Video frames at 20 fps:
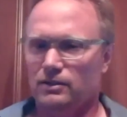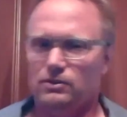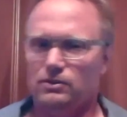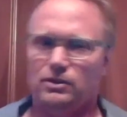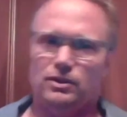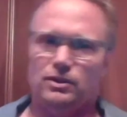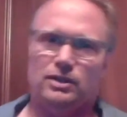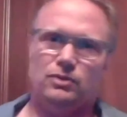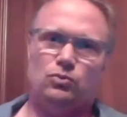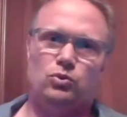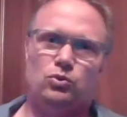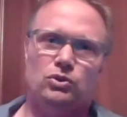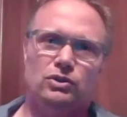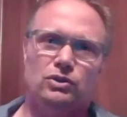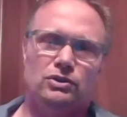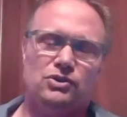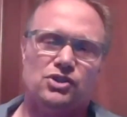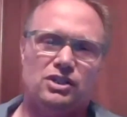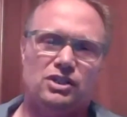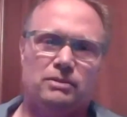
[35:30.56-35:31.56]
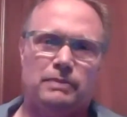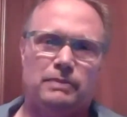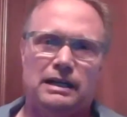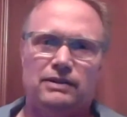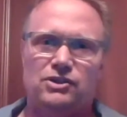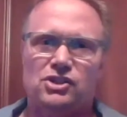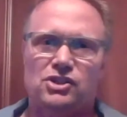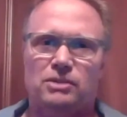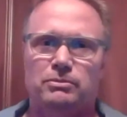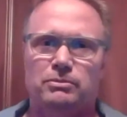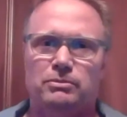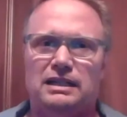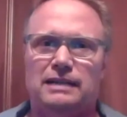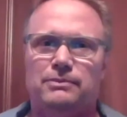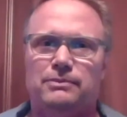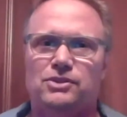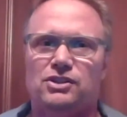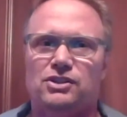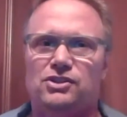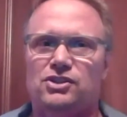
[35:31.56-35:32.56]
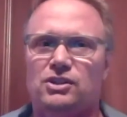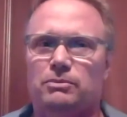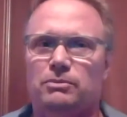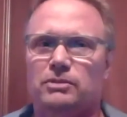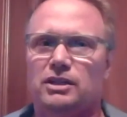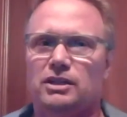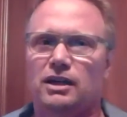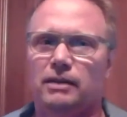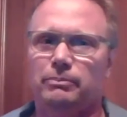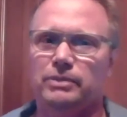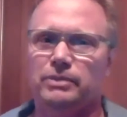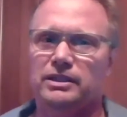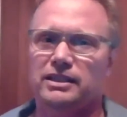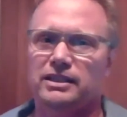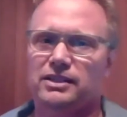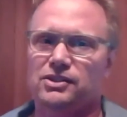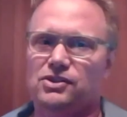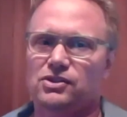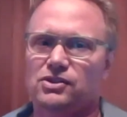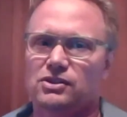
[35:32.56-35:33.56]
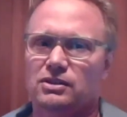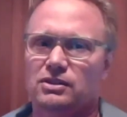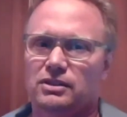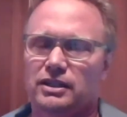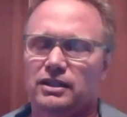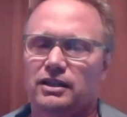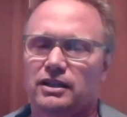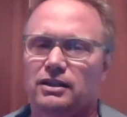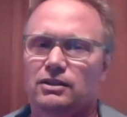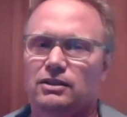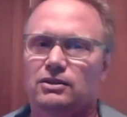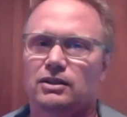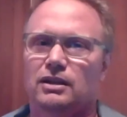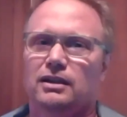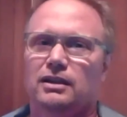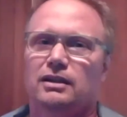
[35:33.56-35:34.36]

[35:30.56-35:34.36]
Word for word: uh, rules come out sometimes in some companies, you know,